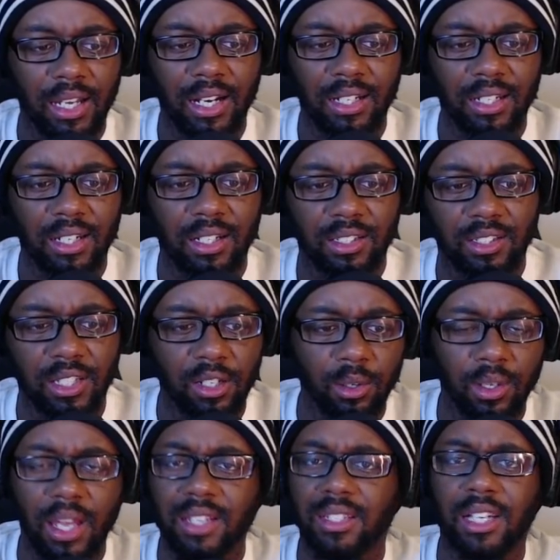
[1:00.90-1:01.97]
I did a
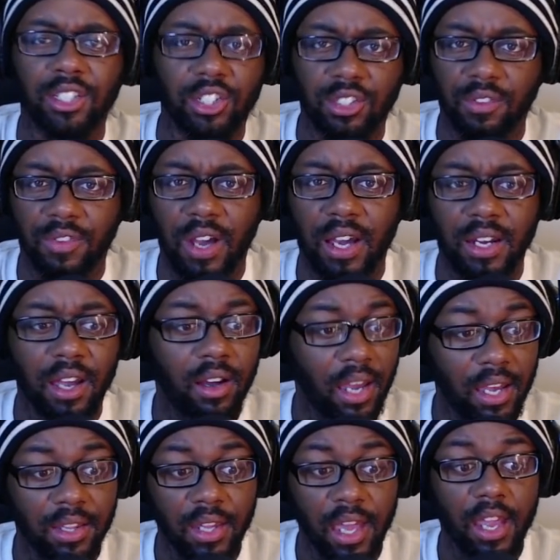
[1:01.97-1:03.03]
single last night just to find out,
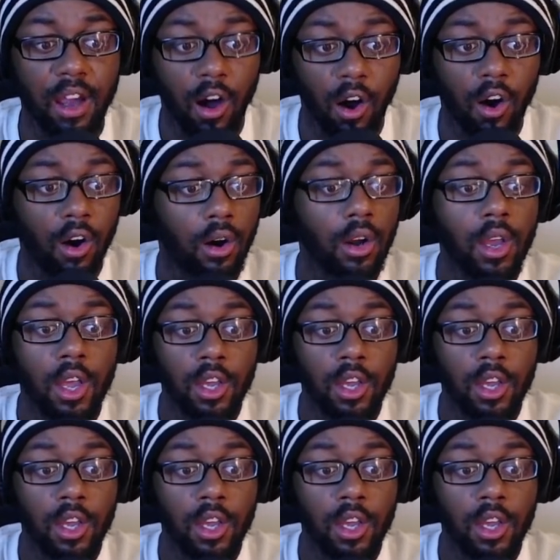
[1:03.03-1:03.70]
and they are.